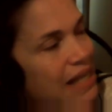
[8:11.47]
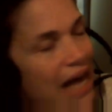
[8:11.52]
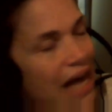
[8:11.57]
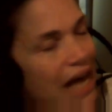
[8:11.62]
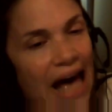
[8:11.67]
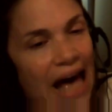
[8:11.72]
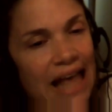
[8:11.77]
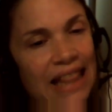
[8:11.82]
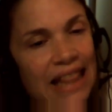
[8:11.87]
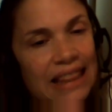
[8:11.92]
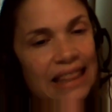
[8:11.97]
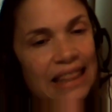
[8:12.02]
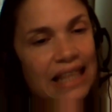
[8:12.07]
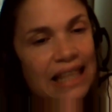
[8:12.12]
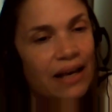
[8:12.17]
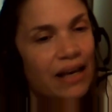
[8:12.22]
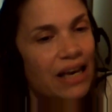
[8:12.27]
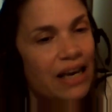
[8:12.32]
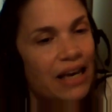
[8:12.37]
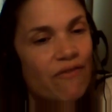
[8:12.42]
and the
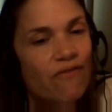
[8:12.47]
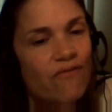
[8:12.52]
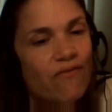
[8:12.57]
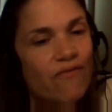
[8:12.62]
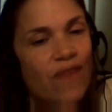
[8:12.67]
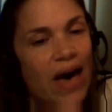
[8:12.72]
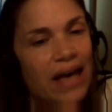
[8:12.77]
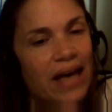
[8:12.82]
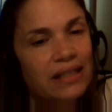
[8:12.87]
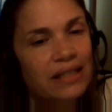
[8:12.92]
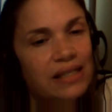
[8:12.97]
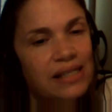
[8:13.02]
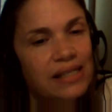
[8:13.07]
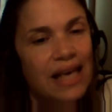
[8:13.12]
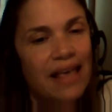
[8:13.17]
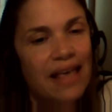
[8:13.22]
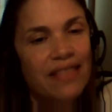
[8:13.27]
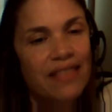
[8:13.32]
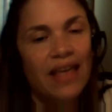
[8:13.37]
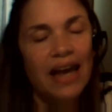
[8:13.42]
events
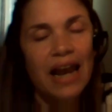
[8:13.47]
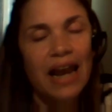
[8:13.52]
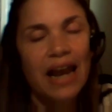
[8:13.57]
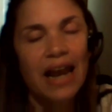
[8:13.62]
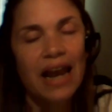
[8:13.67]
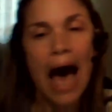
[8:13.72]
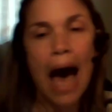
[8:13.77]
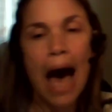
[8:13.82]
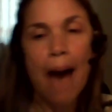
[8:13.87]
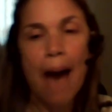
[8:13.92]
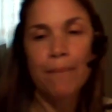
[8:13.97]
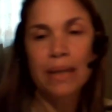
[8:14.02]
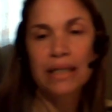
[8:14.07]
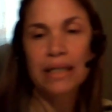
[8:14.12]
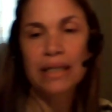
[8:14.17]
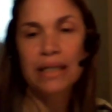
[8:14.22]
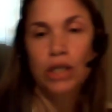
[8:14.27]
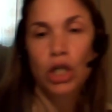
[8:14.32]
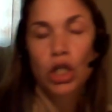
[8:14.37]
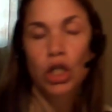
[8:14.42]
that
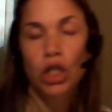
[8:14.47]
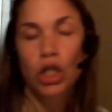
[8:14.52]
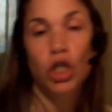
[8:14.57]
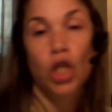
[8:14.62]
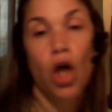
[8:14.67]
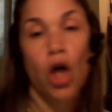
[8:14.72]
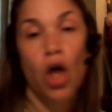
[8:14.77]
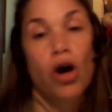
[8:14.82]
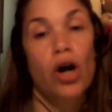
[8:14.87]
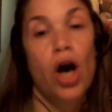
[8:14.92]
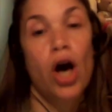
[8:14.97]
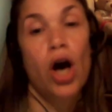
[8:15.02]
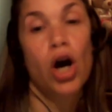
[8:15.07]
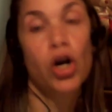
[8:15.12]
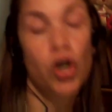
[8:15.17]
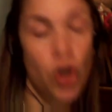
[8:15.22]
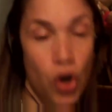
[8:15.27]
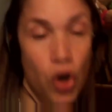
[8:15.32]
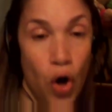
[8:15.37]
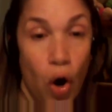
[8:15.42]
happened long
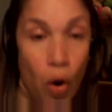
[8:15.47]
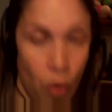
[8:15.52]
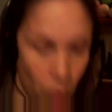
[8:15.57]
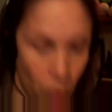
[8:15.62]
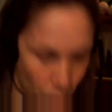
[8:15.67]
ago.